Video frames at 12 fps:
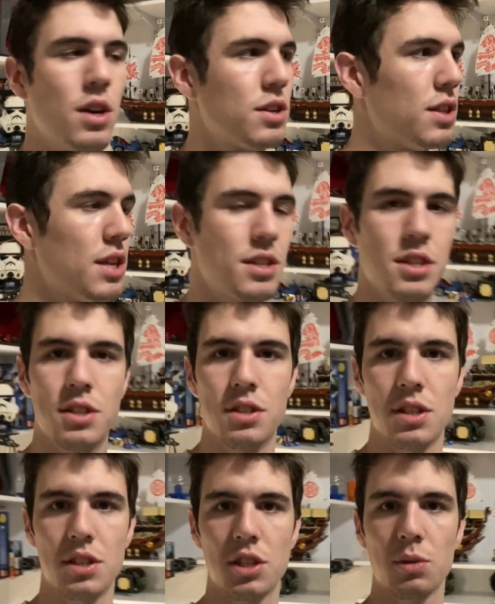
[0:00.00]
This
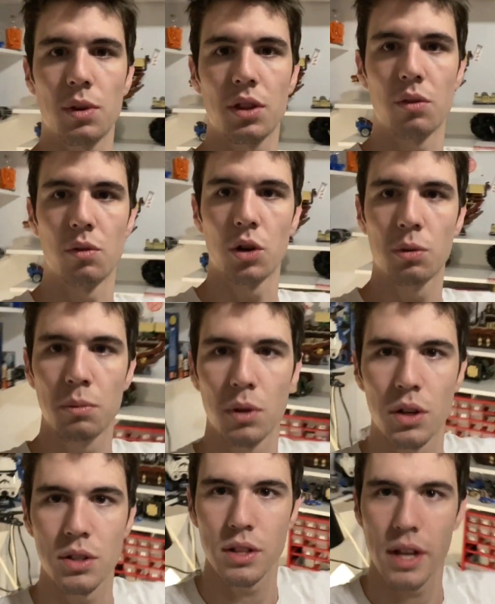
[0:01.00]
is what the room looks like